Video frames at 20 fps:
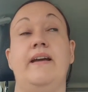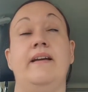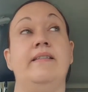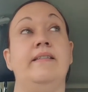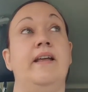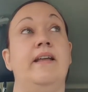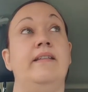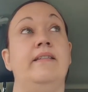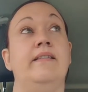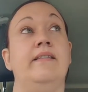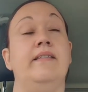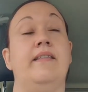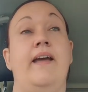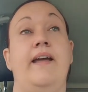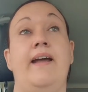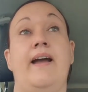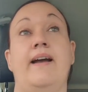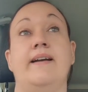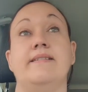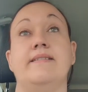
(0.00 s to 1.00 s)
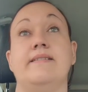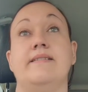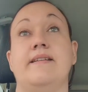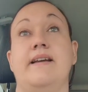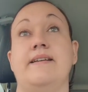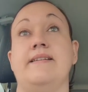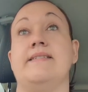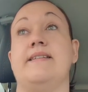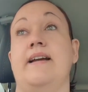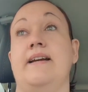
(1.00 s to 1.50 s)
and then
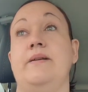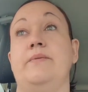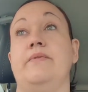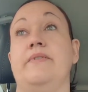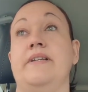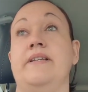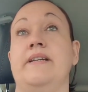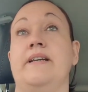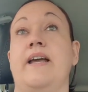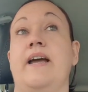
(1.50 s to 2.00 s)
they stayed within the